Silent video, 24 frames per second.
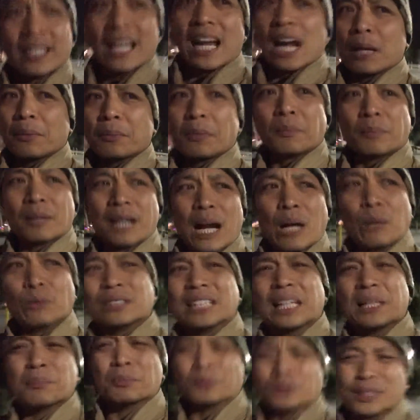I remember I
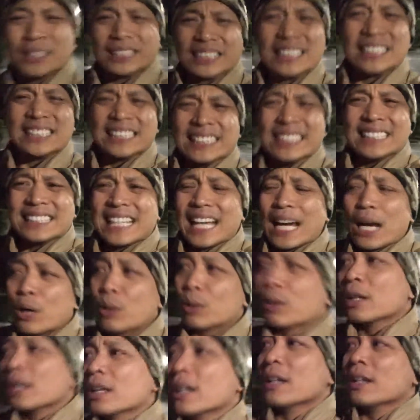was able to sit
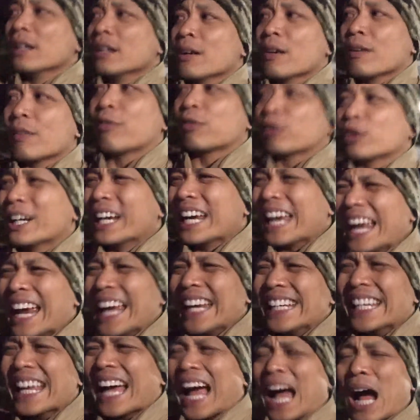down for
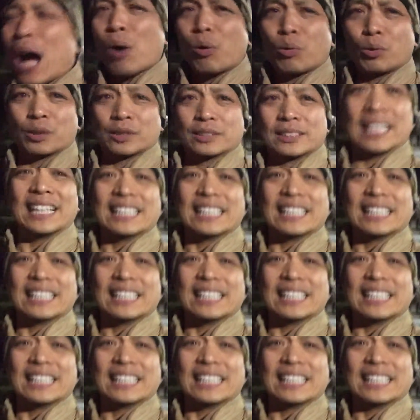eight hours.